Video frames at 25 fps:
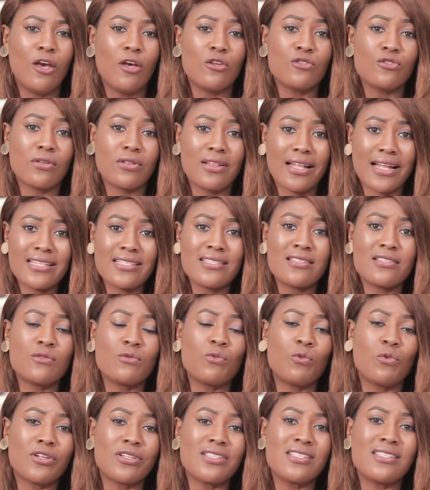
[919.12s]
So that is
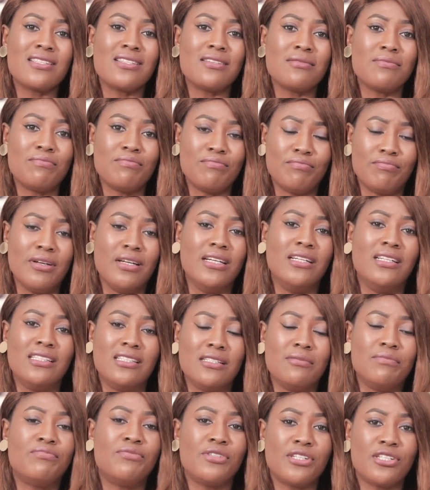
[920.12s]
what the, the,
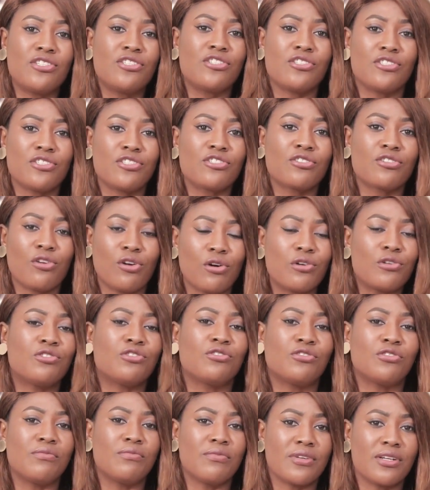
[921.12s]
the British
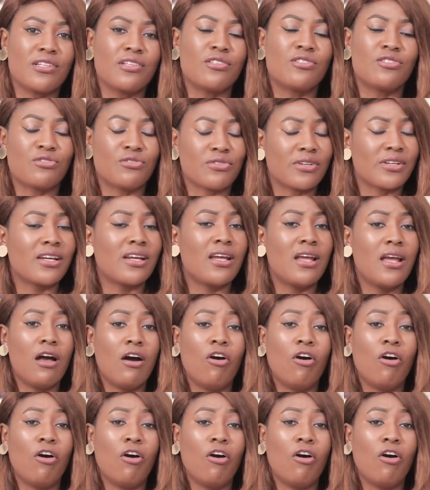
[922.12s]
Cultural Ministry